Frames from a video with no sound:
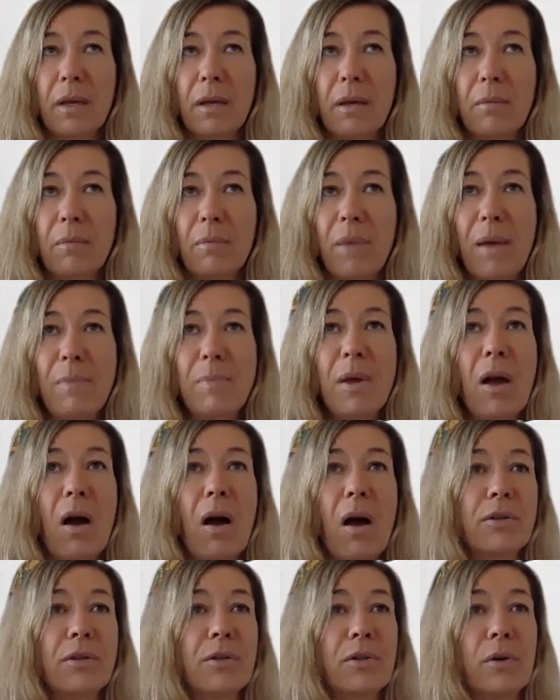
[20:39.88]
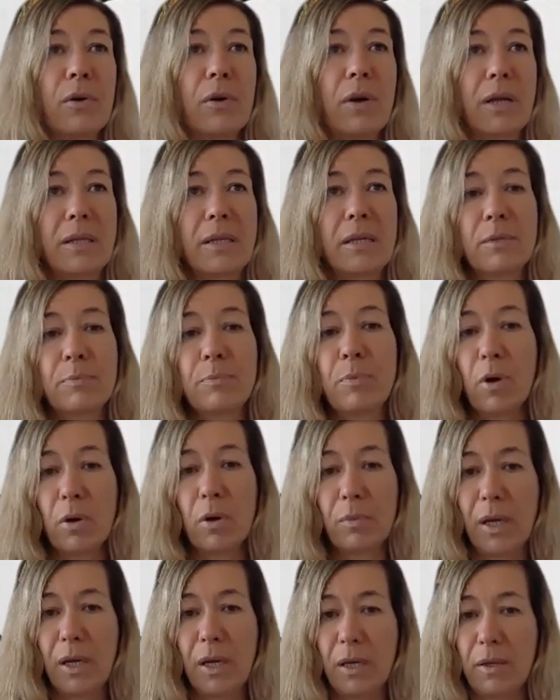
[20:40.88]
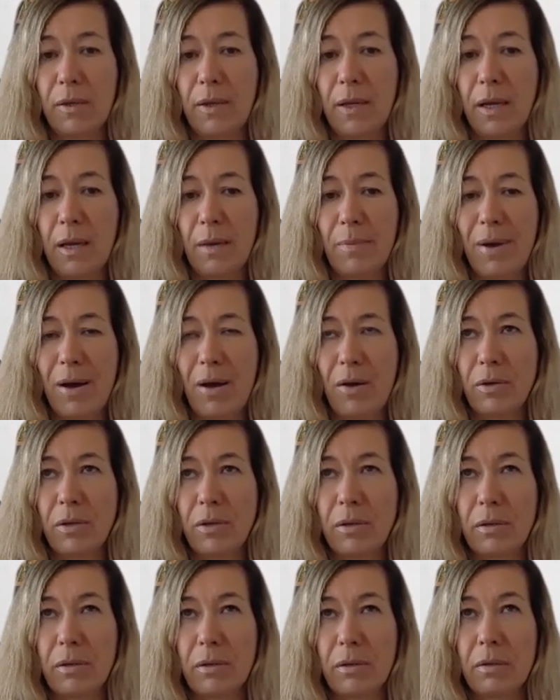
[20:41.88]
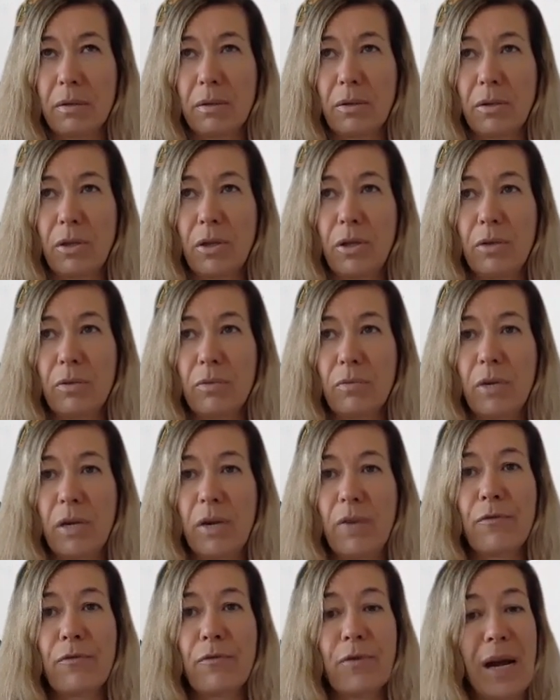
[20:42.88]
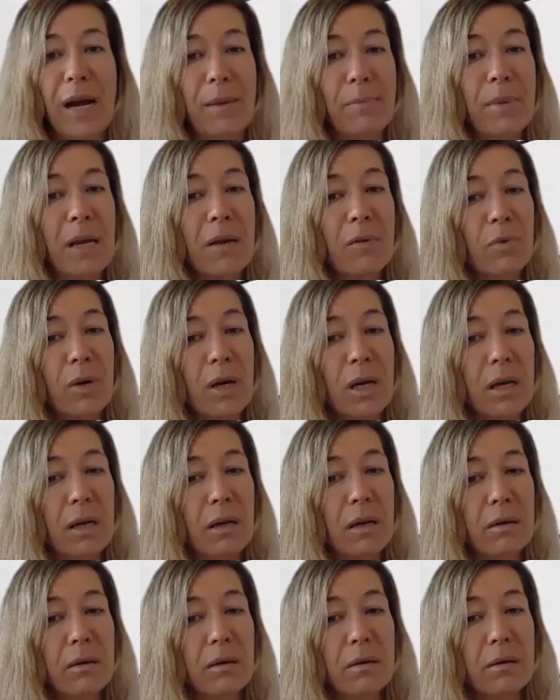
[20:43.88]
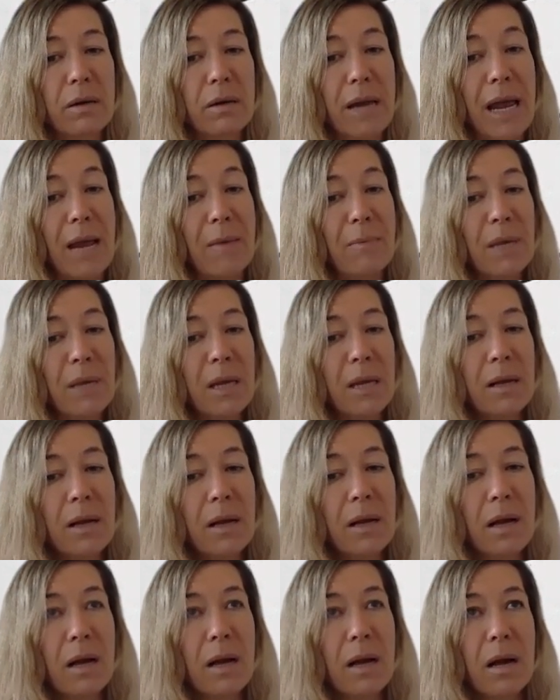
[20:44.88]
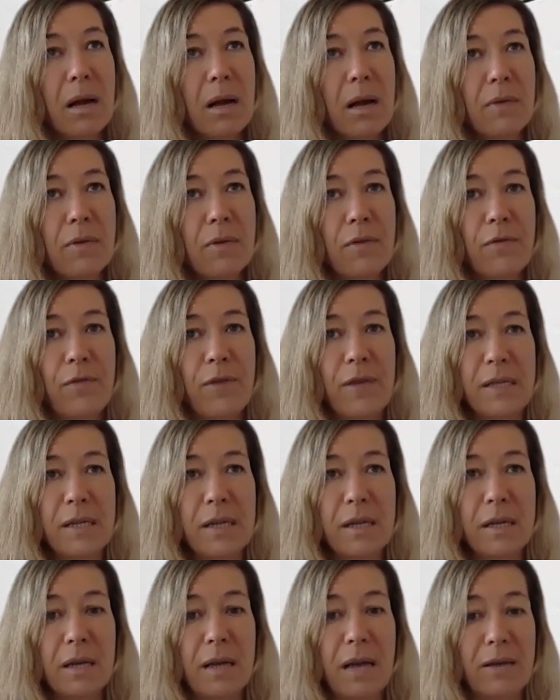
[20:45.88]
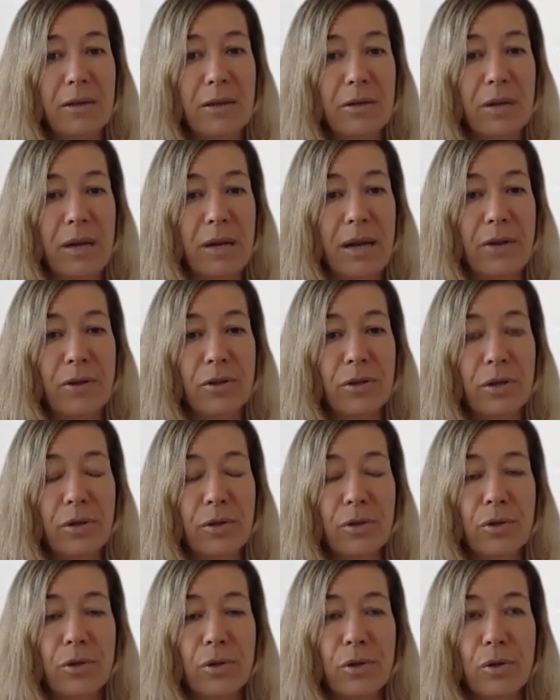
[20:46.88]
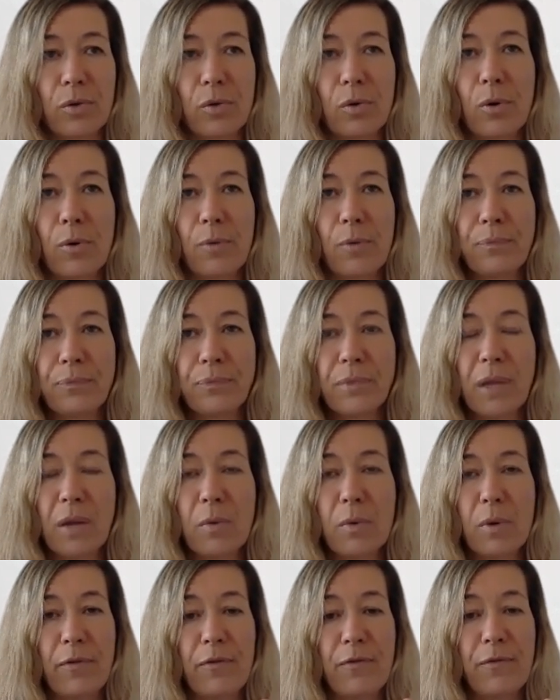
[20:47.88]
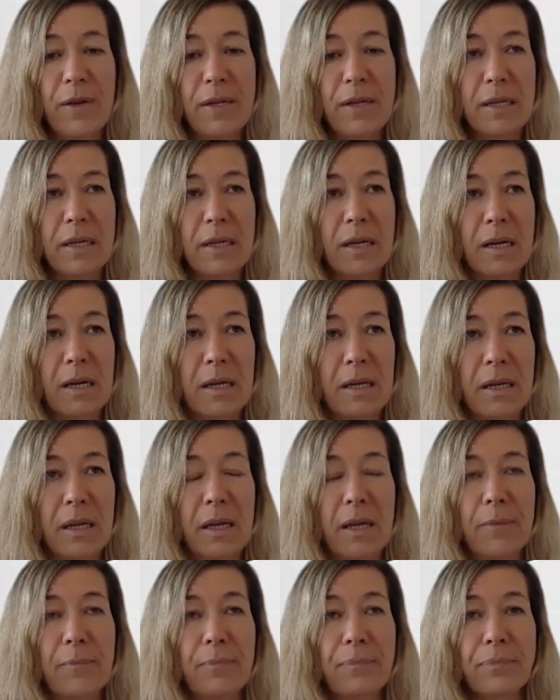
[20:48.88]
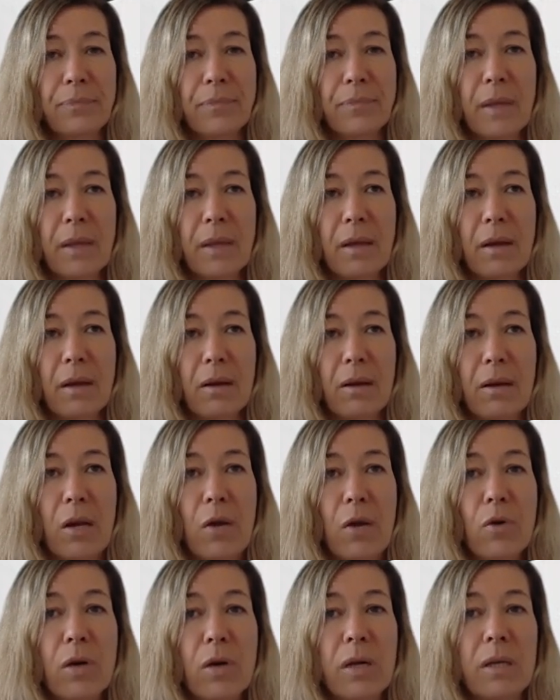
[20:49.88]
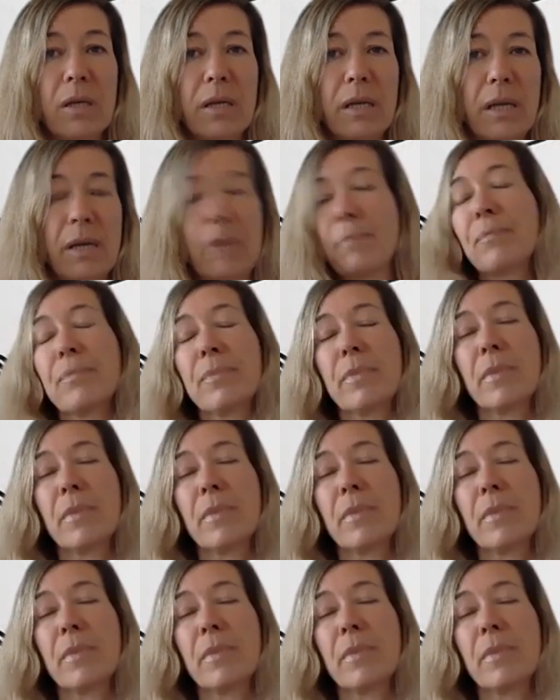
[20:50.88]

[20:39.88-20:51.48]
maybe also at this point we could think about reframing, renaming the physical isolation to we're physically, locally